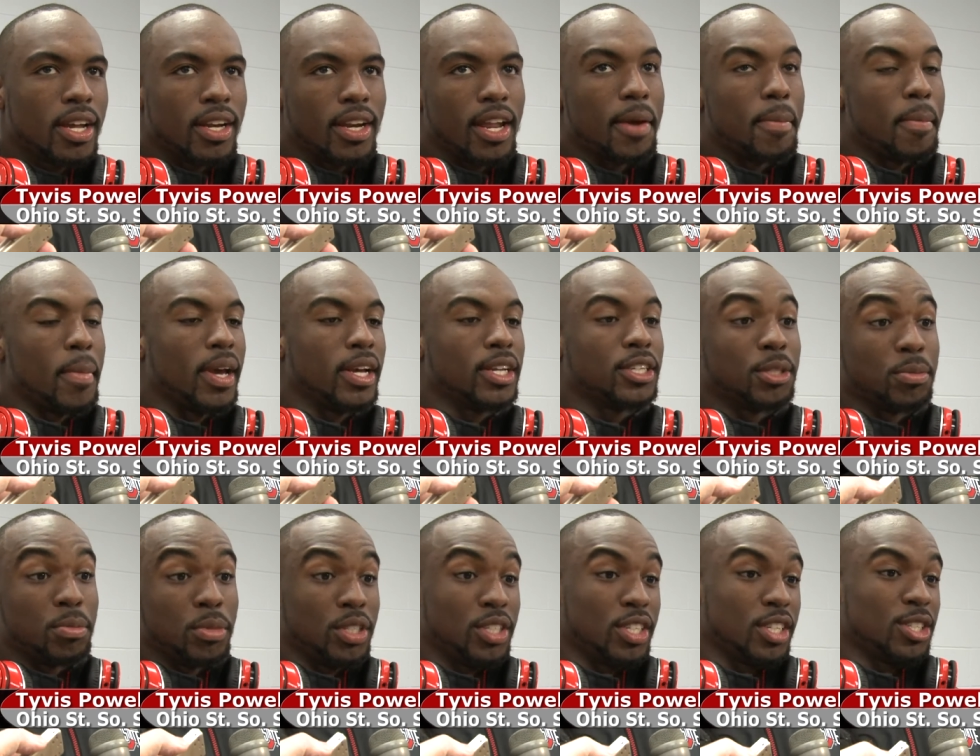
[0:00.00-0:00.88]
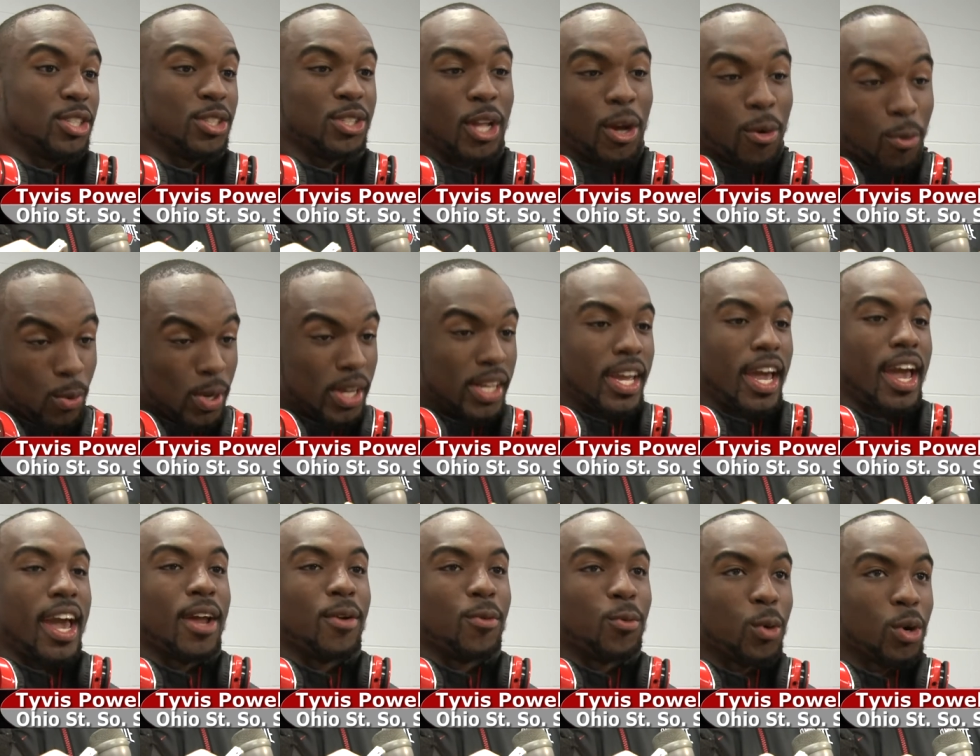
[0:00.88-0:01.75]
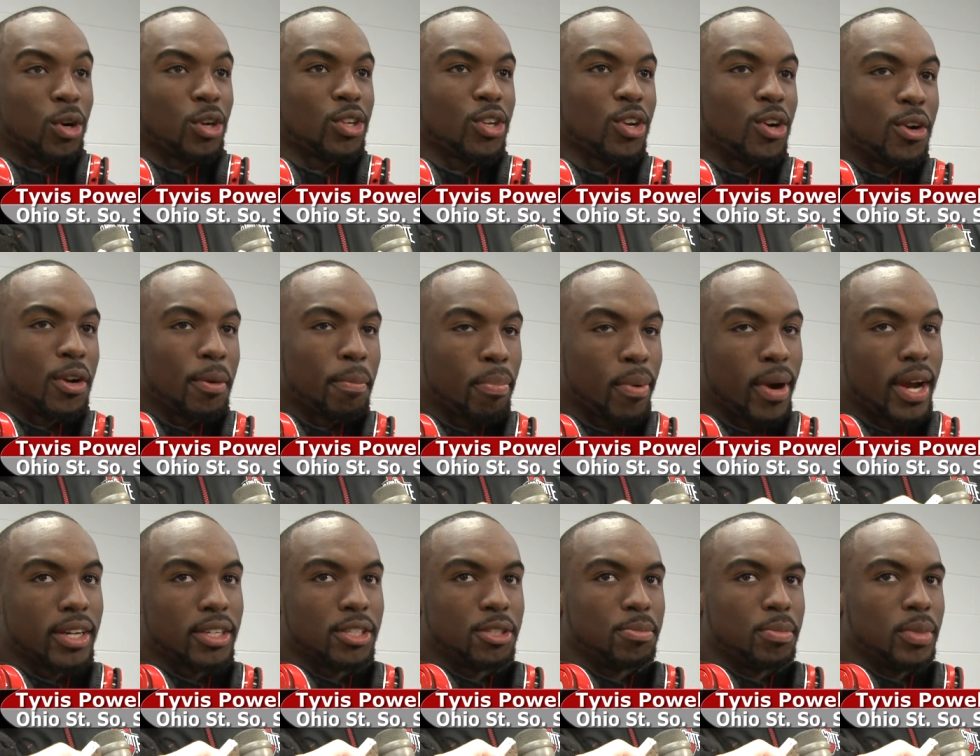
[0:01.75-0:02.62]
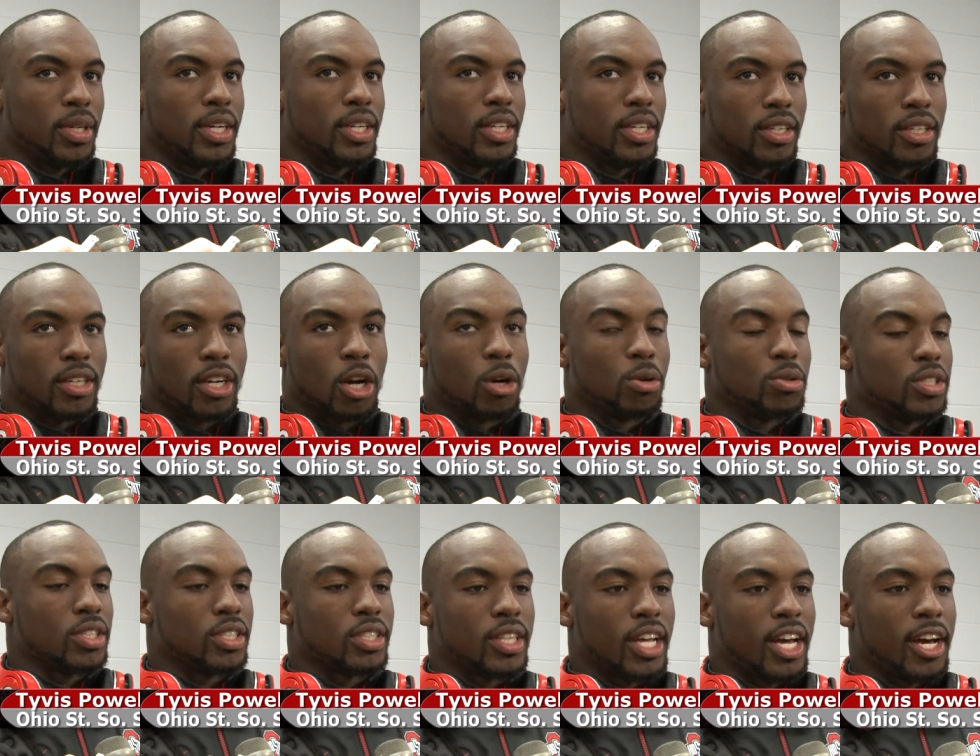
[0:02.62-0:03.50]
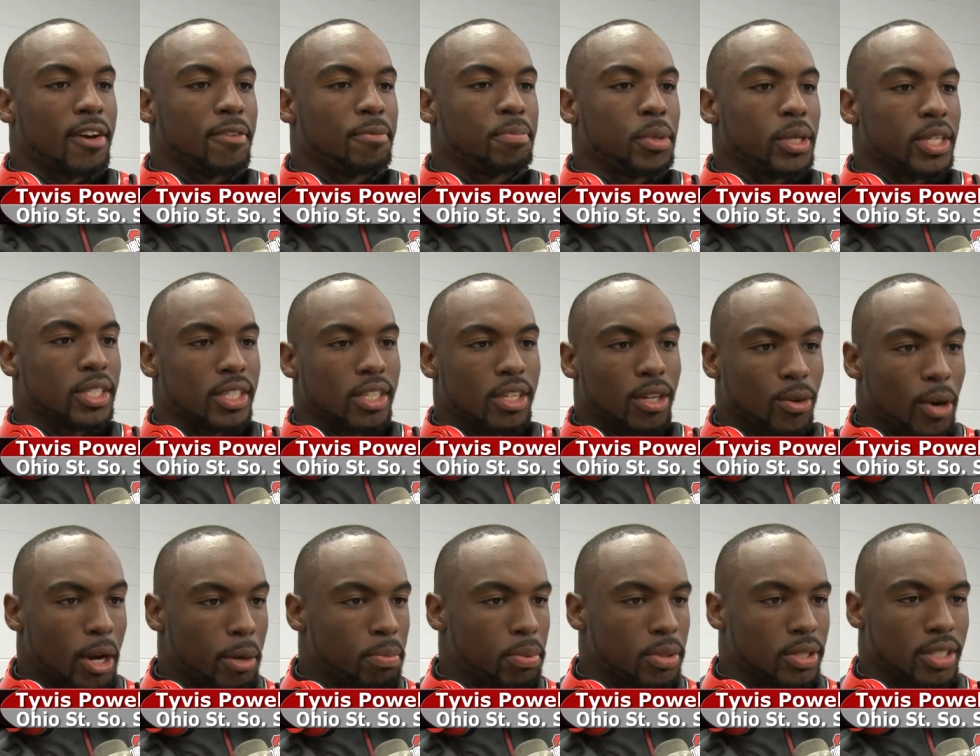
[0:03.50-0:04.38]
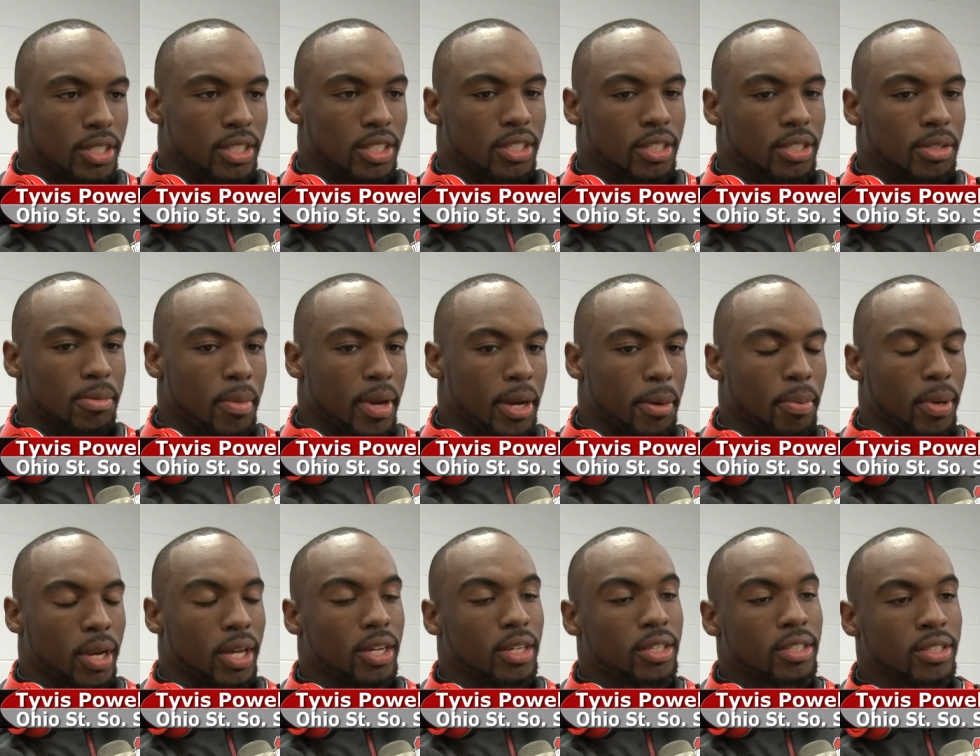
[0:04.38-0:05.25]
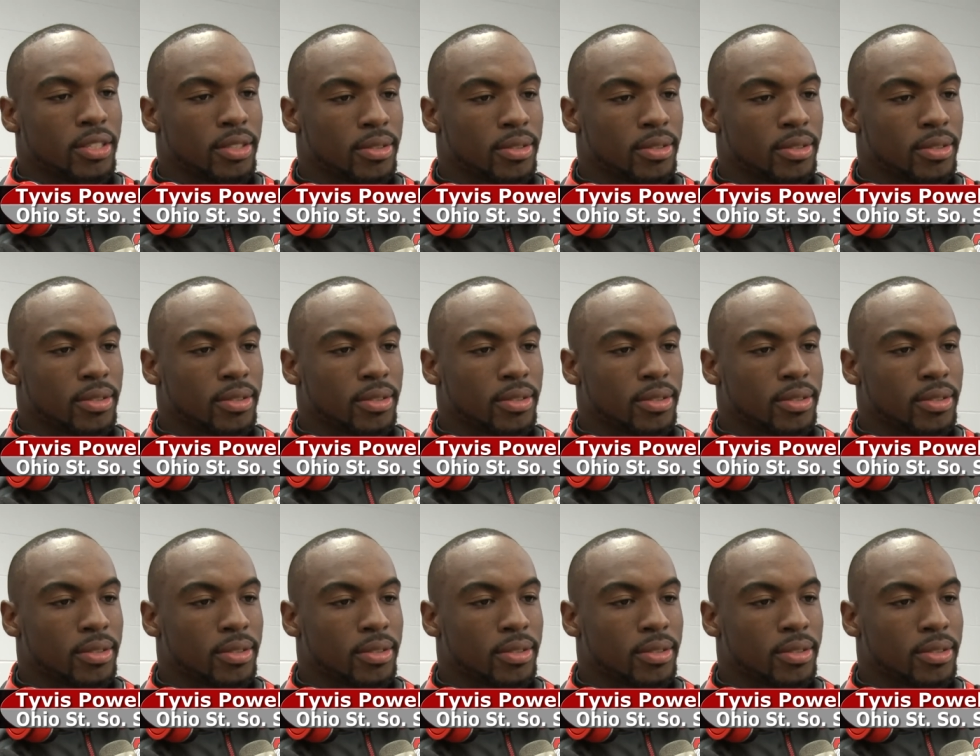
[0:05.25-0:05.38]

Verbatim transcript: They made some adjustments that we hadn't worked on in practice, but the coaching staff put us in a great position to make plays.